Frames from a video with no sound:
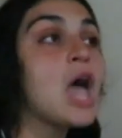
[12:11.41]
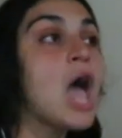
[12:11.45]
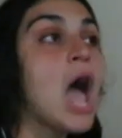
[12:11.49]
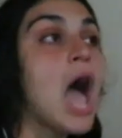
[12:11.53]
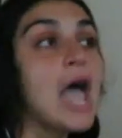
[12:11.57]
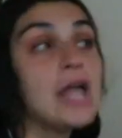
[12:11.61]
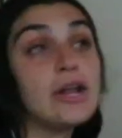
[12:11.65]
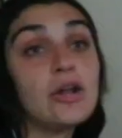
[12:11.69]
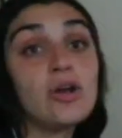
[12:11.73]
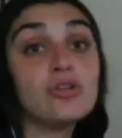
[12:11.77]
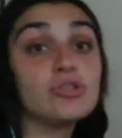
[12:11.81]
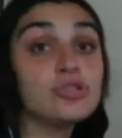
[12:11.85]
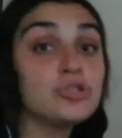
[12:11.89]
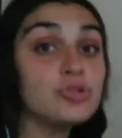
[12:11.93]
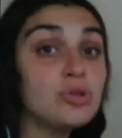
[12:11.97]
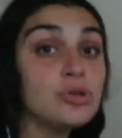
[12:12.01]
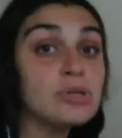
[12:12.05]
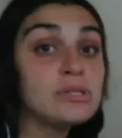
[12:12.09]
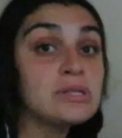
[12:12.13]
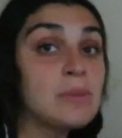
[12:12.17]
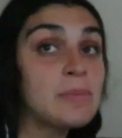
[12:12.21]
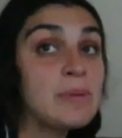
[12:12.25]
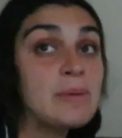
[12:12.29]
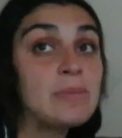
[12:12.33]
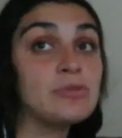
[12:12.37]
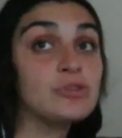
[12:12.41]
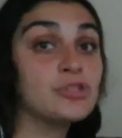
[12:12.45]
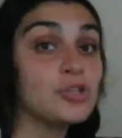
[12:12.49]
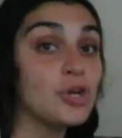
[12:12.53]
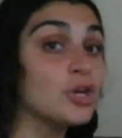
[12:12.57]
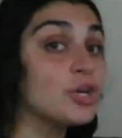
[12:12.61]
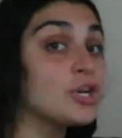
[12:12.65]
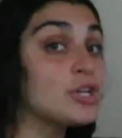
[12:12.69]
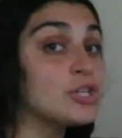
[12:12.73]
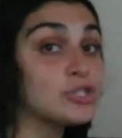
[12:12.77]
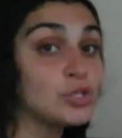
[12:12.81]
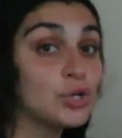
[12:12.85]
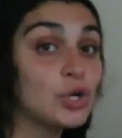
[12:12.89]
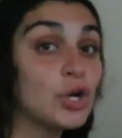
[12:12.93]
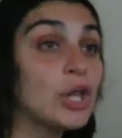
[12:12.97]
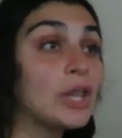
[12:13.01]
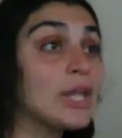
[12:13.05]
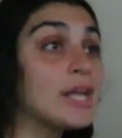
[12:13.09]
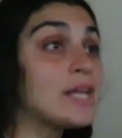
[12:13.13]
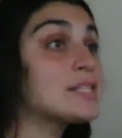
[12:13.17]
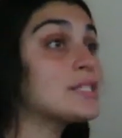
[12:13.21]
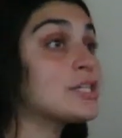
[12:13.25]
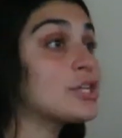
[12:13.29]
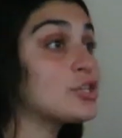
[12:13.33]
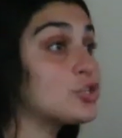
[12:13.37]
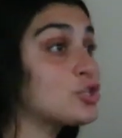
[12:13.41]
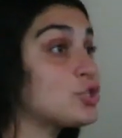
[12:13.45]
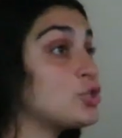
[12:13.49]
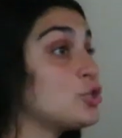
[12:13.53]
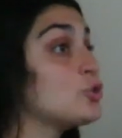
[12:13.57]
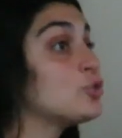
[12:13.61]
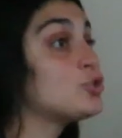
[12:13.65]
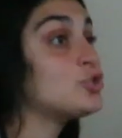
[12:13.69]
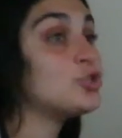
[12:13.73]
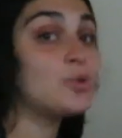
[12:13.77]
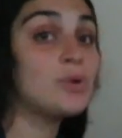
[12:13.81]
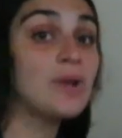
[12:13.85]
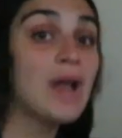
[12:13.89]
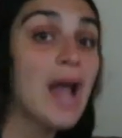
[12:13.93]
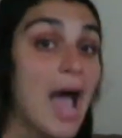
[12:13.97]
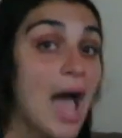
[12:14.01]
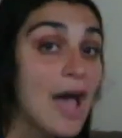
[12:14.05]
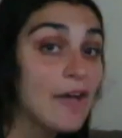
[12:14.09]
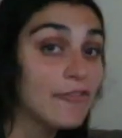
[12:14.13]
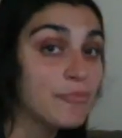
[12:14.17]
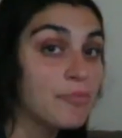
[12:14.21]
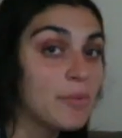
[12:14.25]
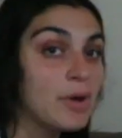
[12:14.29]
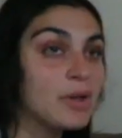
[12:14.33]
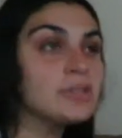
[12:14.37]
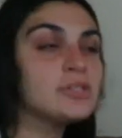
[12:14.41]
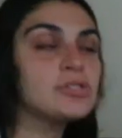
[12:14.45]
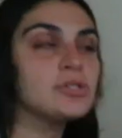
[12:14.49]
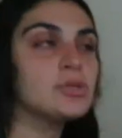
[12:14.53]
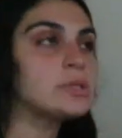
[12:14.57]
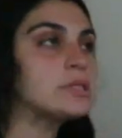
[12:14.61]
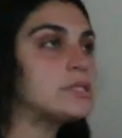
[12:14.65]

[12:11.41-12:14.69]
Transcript: I also know some people started as early as like 2, 2.5 months.